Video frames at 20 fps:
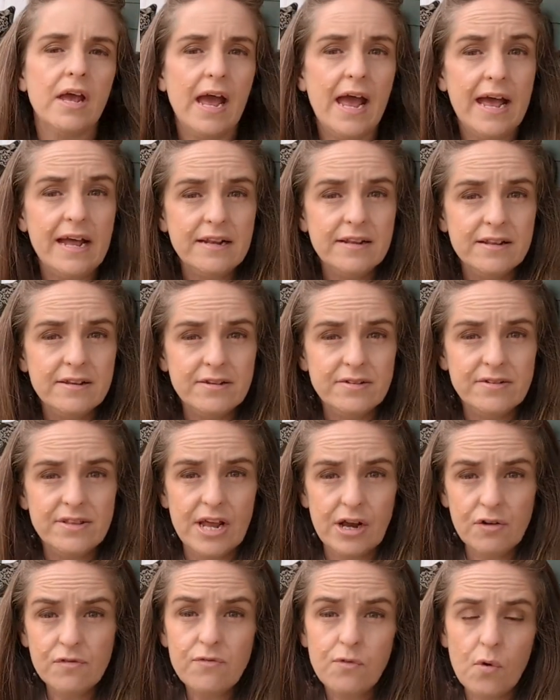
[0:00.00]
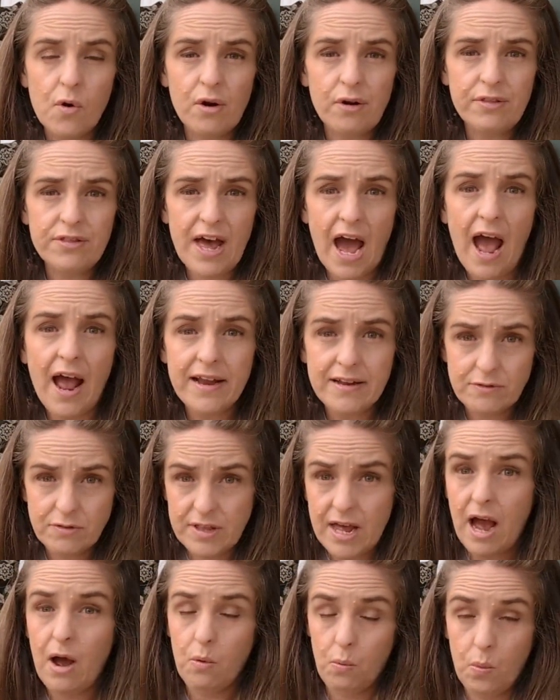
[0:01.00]
and therefore that
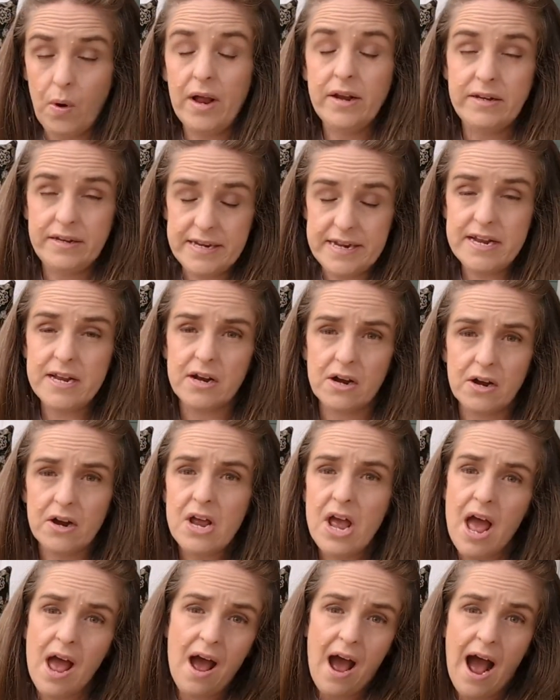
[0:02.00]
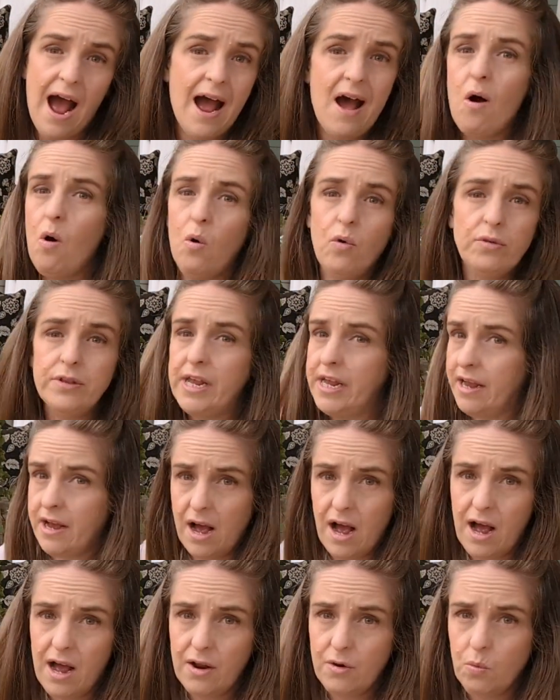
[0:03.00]
one year I only
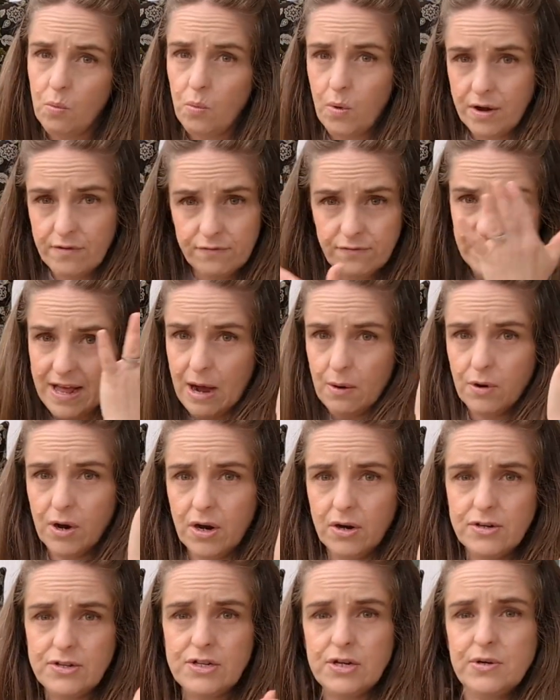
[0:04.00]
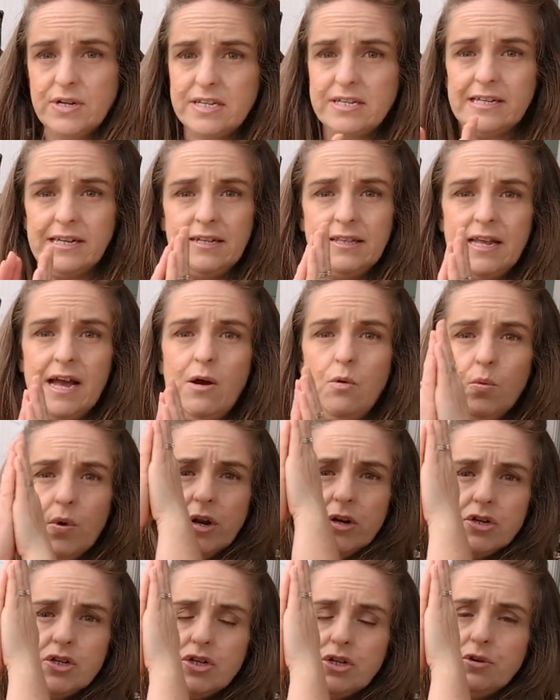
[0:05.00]
got one flower. So it sent that
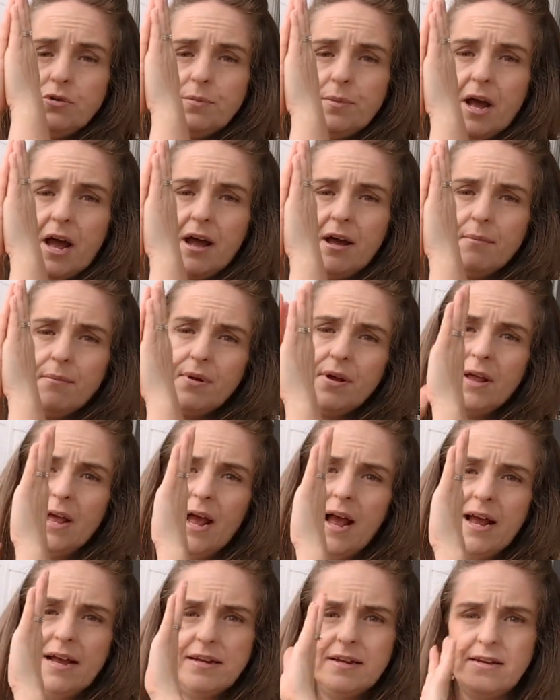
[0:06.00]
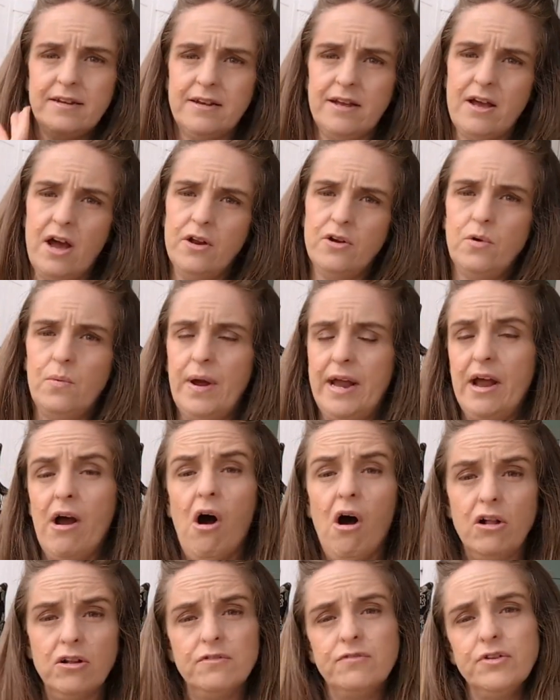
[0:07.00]
one shoot up, I cut away
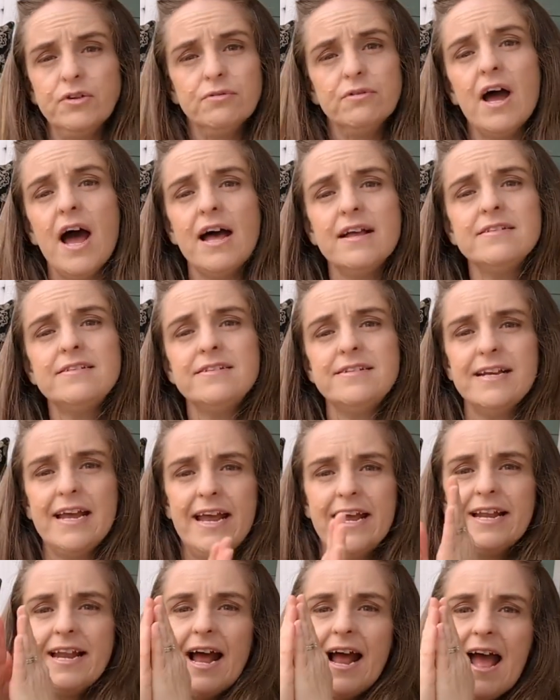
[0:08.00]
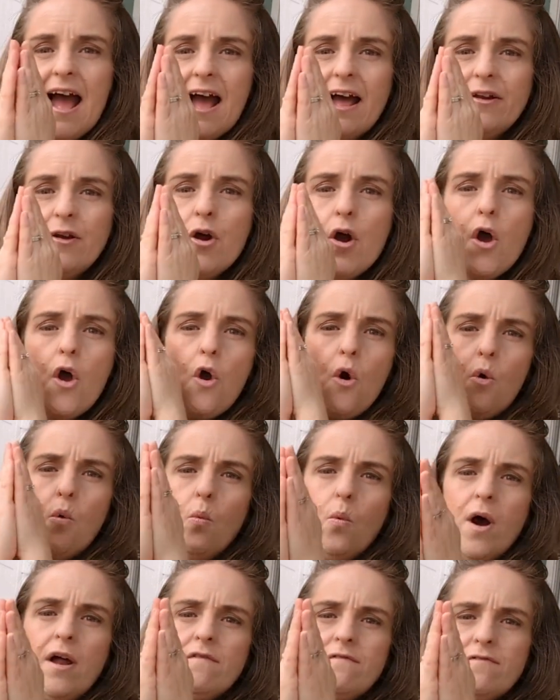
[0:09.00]
all of the rest, and I had
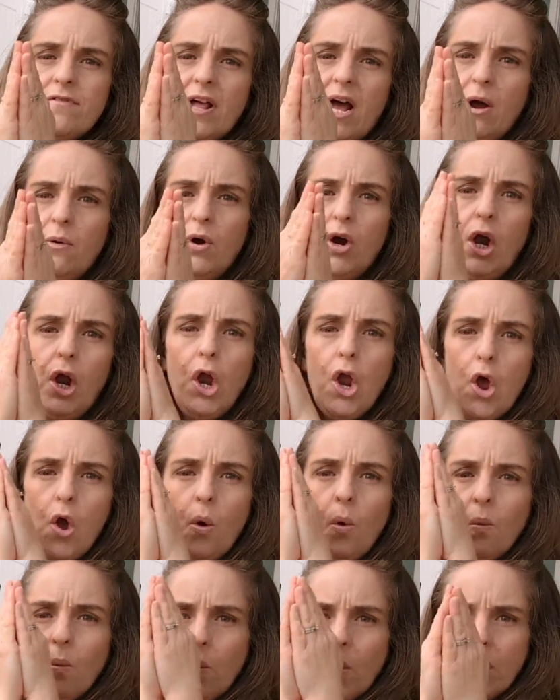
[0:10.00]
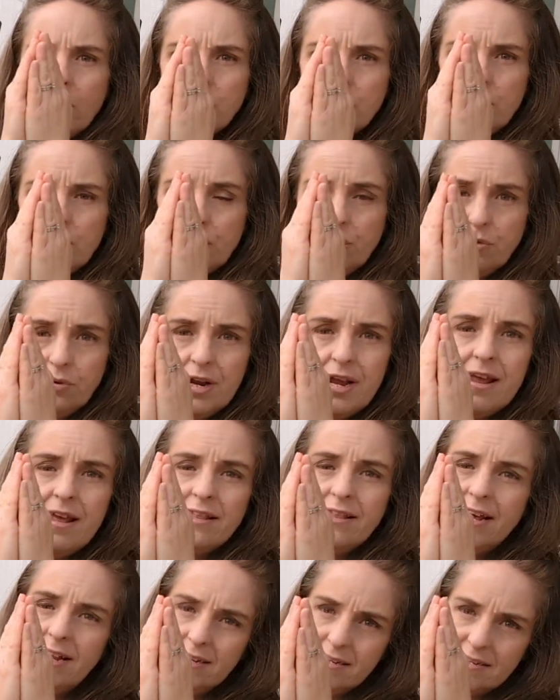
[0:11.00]
one flower, one shoot
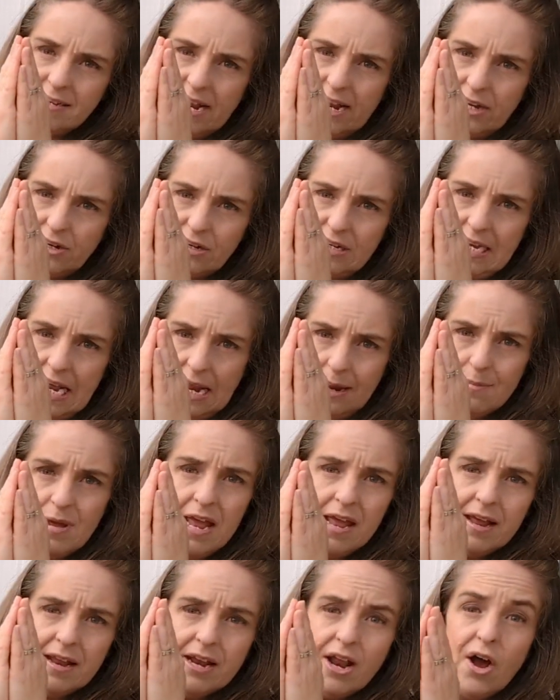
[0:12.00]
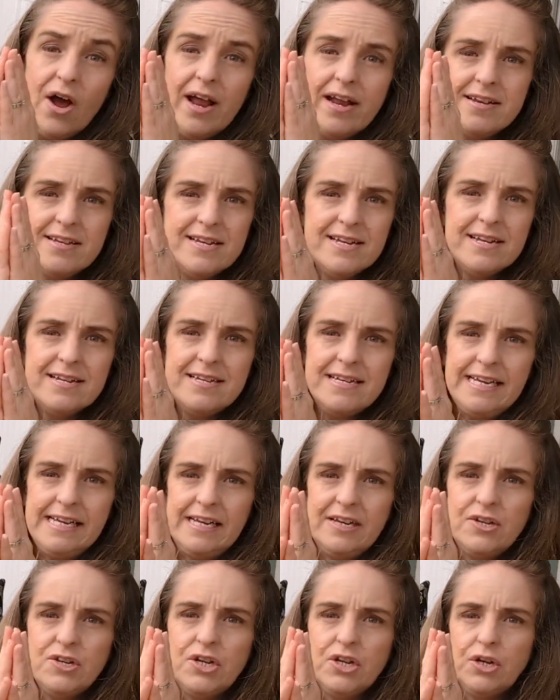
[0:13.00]
that entire time. Now, I did
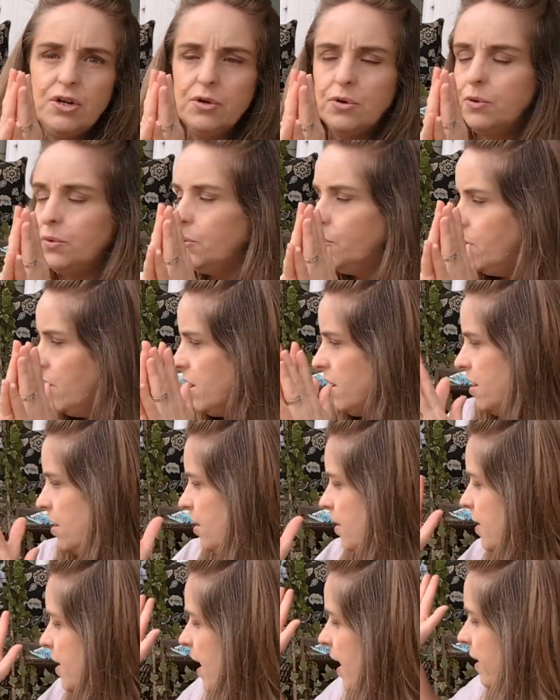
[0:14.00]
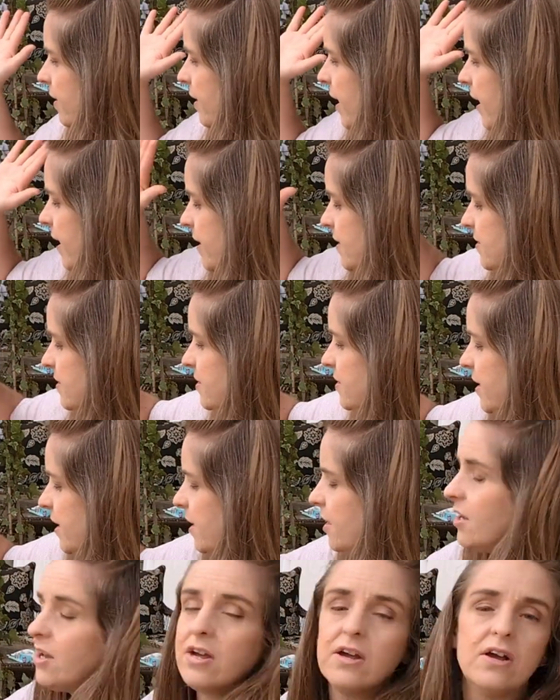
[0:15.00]
need to get like a stick